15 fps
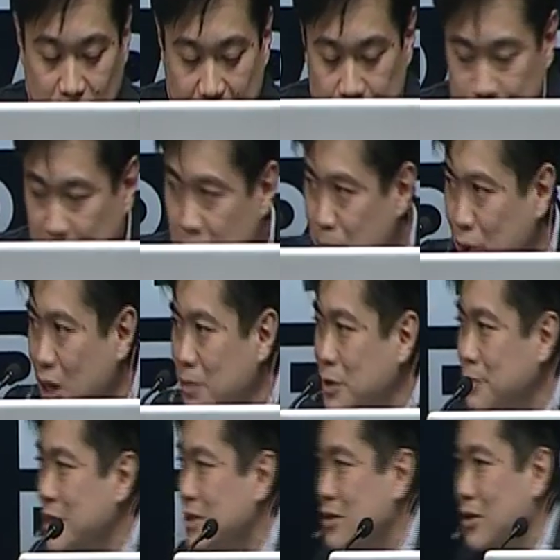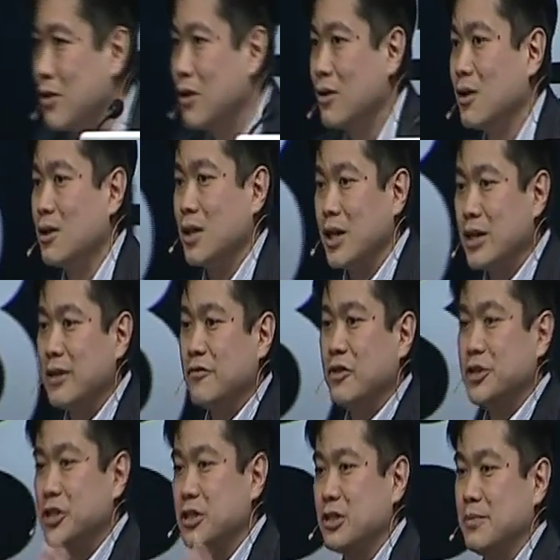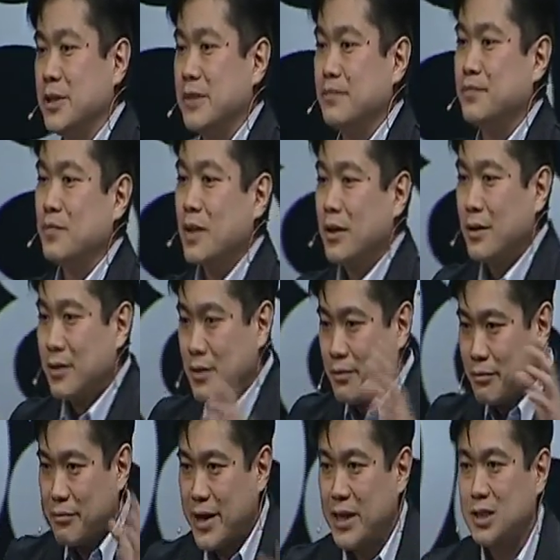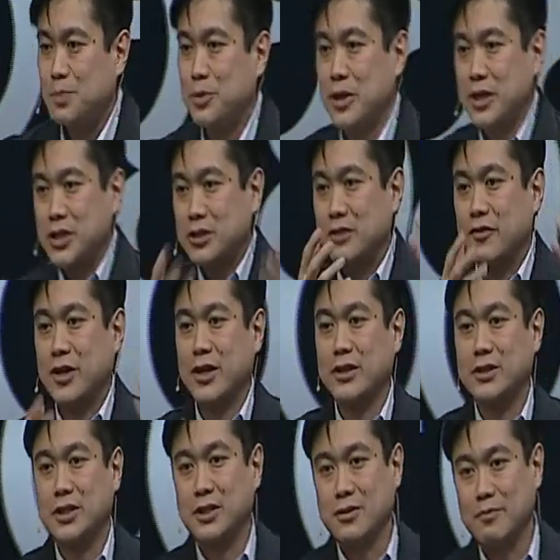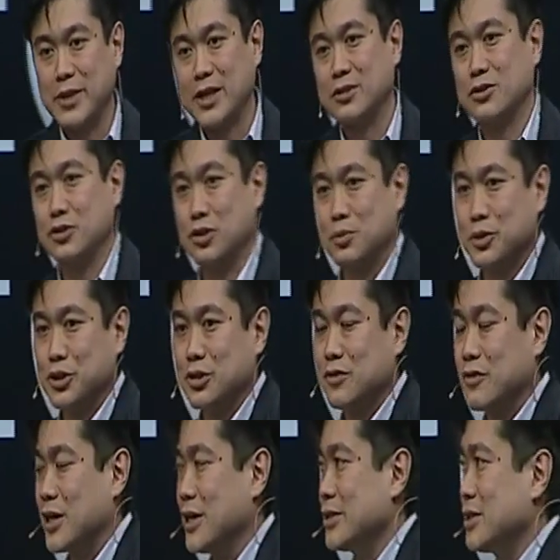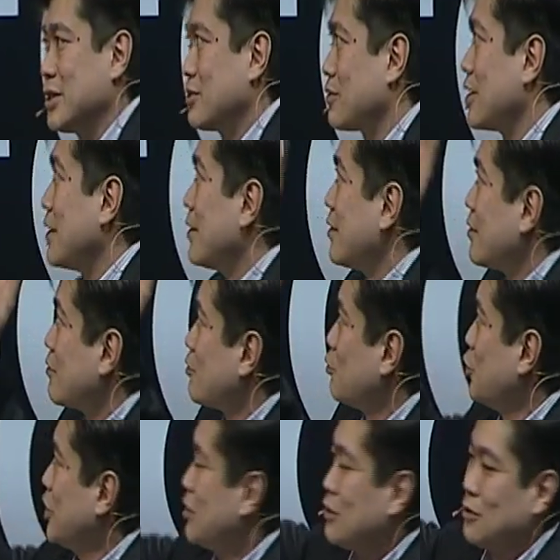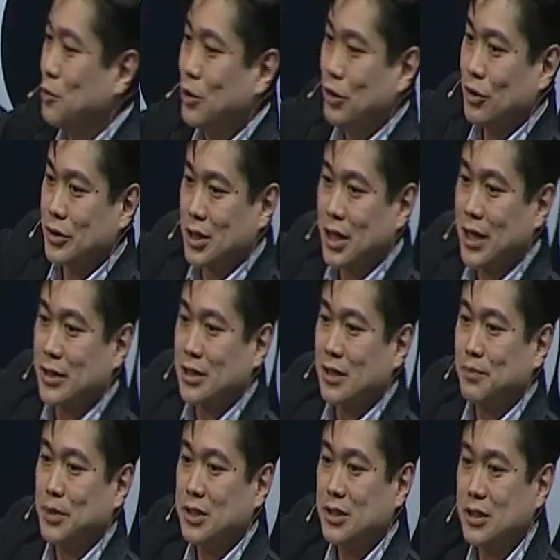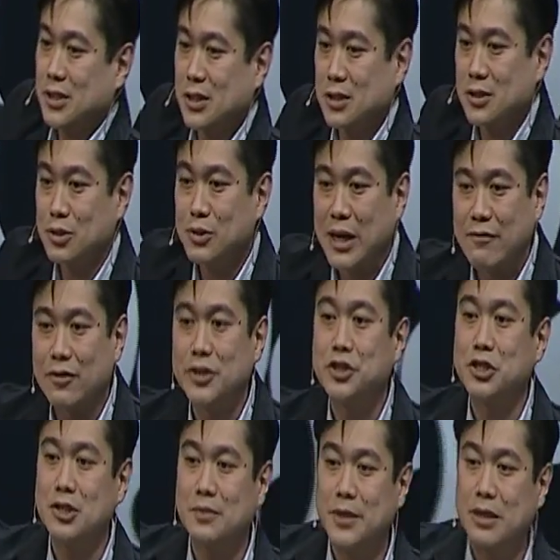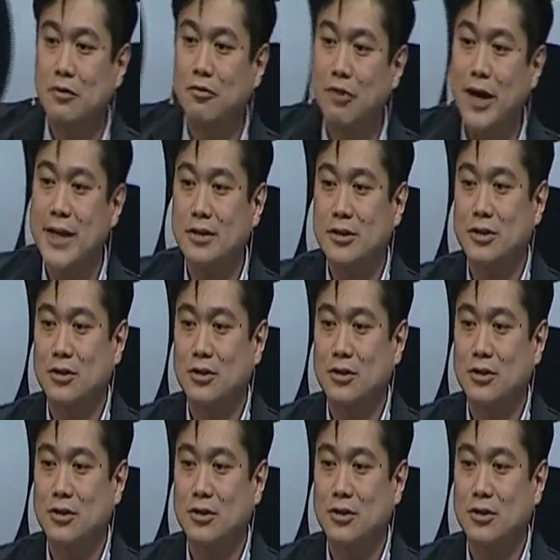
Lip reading: Now, the problem is there are a lot of legitimate mass production of content, mass distribution of content, real-world content businesses who have legitimate rights